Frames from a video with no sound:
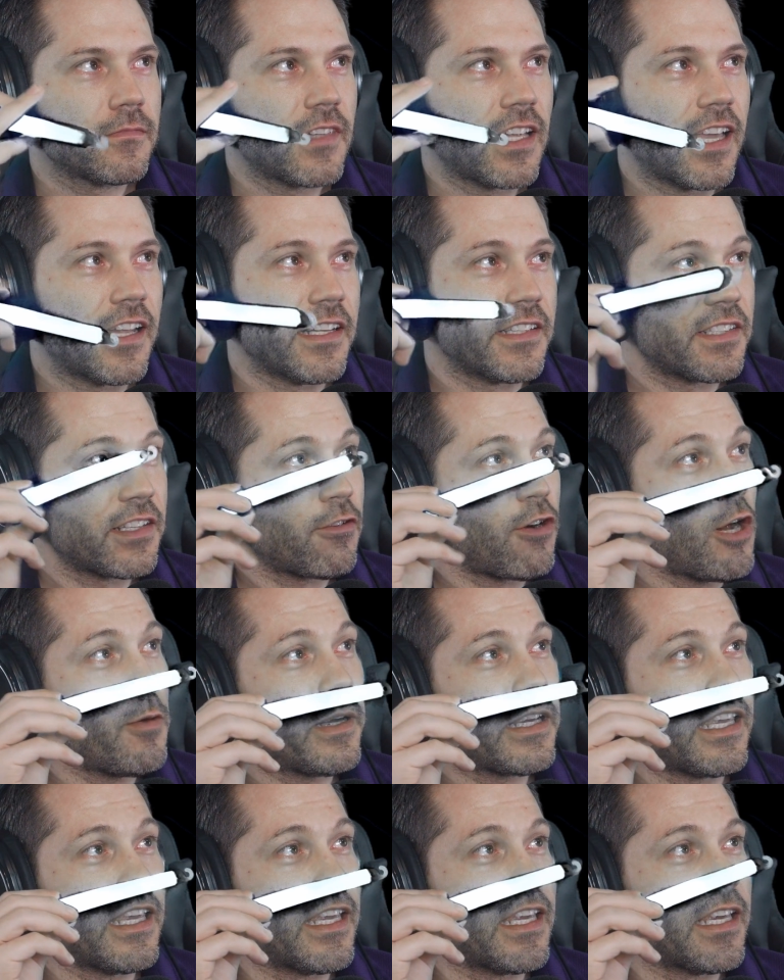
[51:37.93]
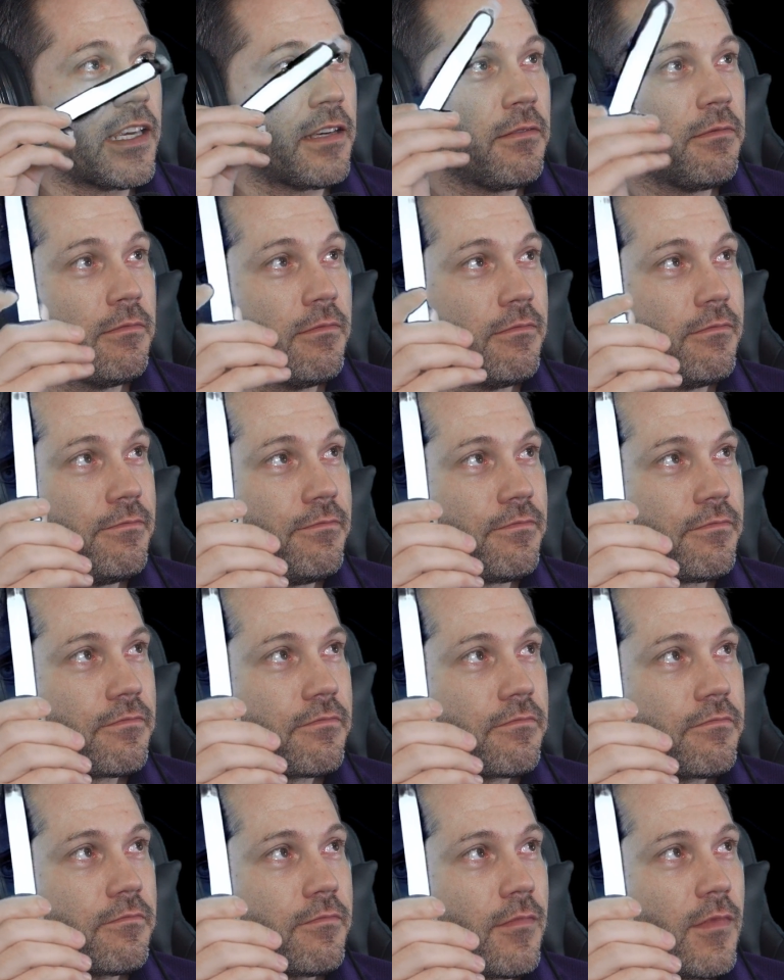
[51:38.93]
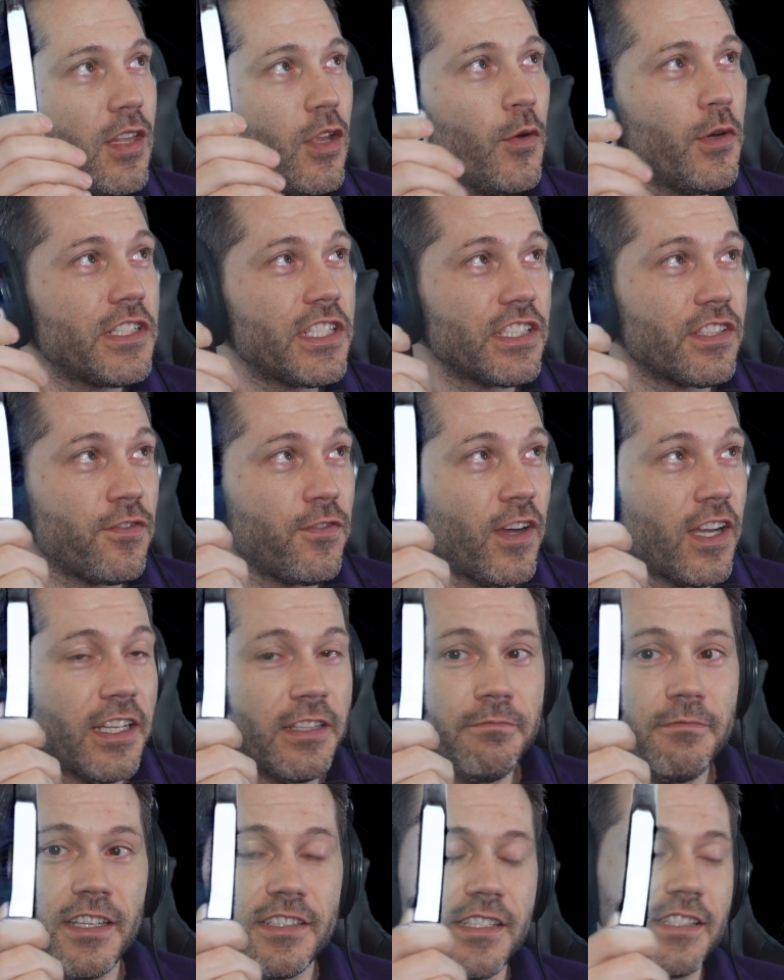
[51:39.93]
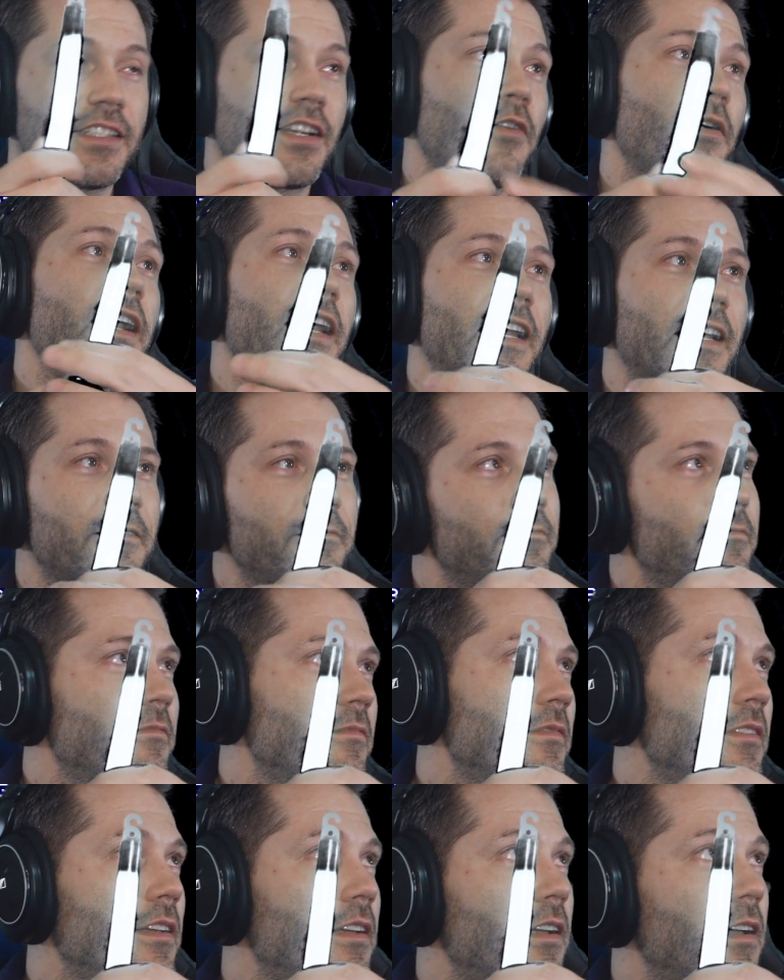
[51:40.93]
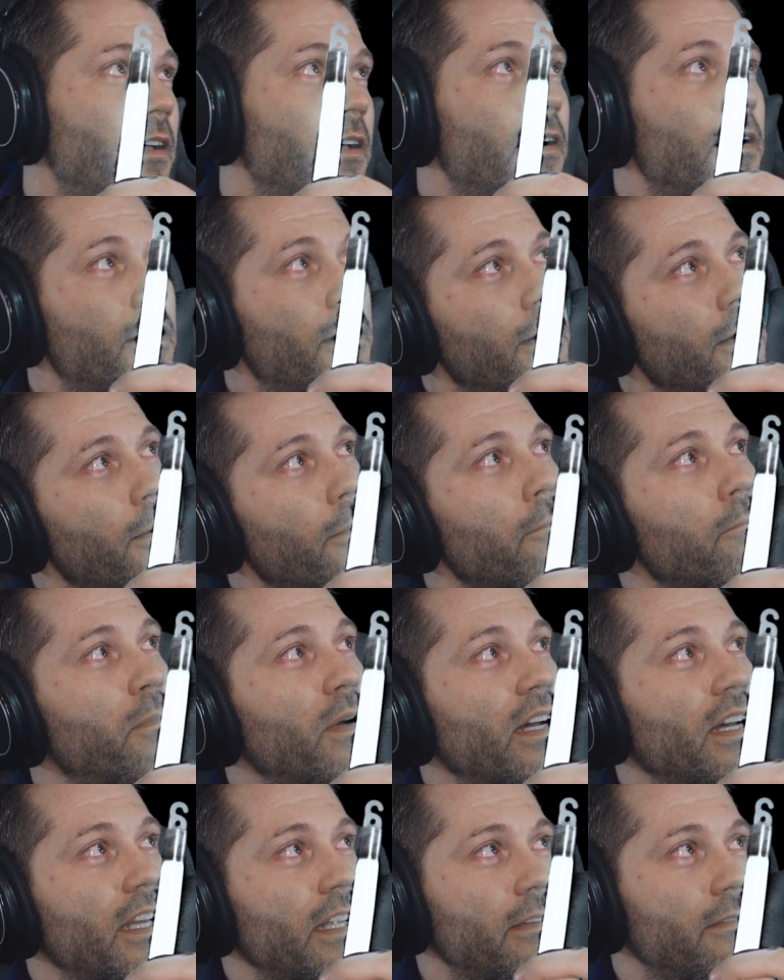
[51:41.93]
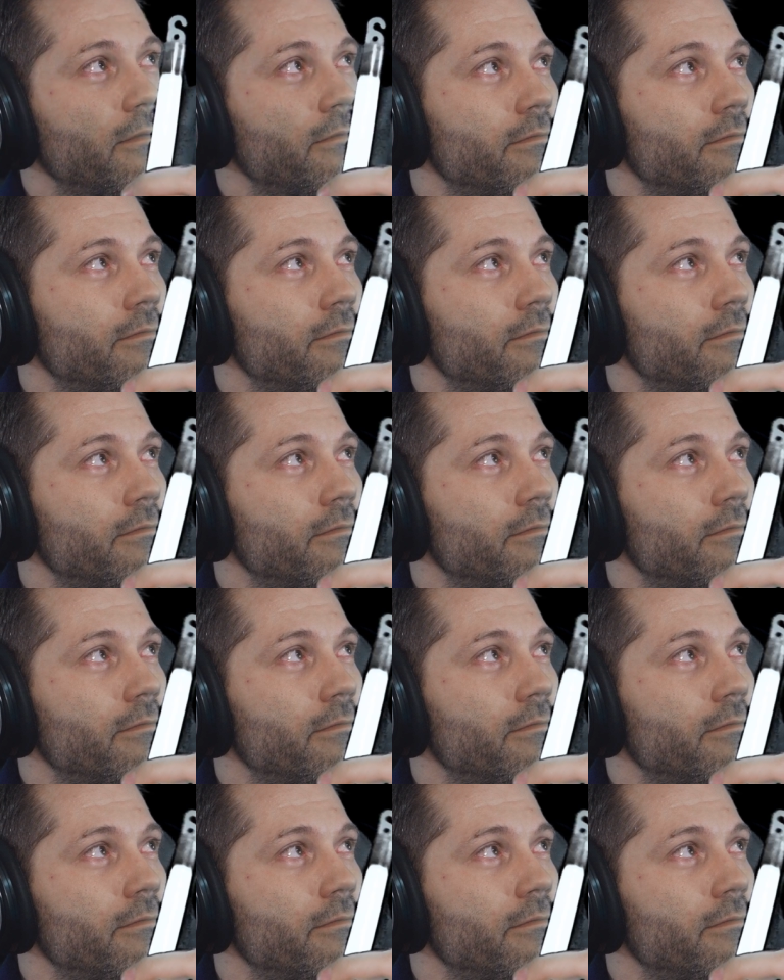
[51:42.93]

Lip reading: And it's Chroma King, which is fun because it's green, but